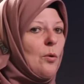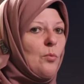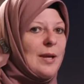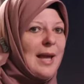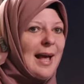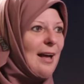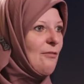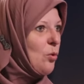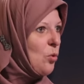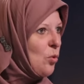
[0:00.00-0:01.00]
We
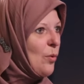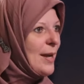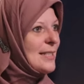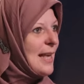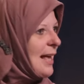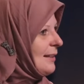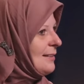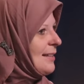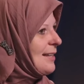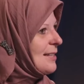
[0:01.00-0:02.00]
have always had
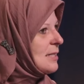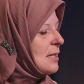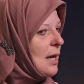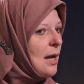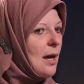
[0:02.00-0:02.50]
this.